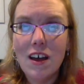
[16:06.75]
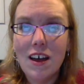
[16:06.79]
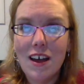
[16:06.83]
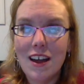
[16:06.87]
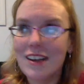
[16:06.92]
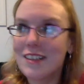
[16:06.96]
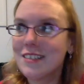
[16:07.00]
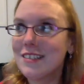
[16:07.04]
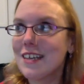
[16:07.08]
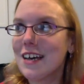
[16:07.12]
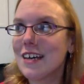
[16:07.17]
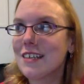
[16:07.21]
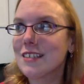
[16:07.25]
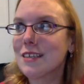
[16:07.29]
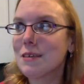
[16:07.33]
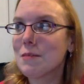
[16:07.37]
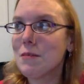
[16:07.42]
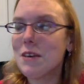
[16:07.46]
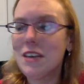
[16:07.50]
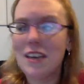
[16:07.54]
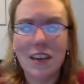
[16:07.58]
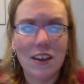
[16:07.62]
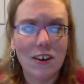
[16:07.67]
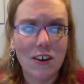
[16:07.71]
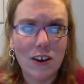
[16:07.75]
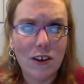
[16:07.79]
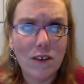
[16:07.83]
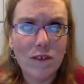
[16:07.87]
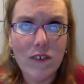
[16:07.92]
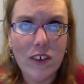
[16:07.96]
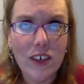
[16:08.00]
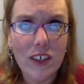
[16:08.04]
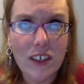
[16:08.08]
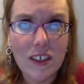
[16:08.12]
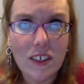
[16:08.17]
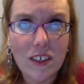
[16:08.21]
And he's asking me again, are you
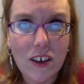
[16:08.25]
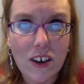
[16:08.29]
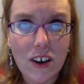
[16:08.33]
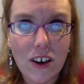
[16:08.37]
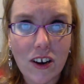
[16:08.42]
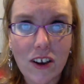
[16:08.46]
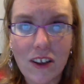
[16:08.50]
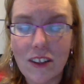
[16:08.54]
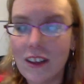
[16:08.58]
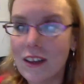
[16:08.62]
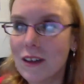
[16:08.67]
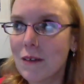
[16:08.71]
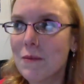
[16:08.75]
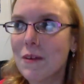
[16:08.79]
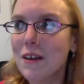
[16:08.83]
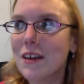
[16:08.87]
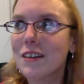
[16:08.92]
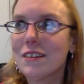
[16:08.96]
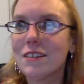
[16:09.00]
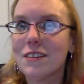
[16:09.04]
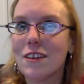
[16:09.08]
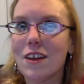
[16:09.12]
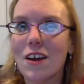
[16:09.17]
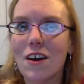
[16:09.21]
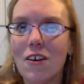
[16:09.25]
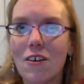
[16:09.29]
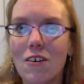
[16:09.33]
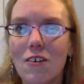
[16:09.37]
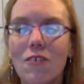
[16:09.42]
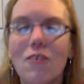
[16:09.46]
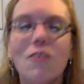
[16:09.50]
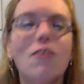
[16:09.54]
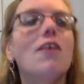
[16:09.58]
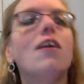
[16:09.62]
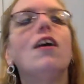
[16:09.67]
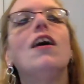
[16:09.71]
feeling the gurgling? I'm like,
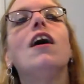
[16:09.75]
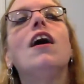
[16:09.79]
no.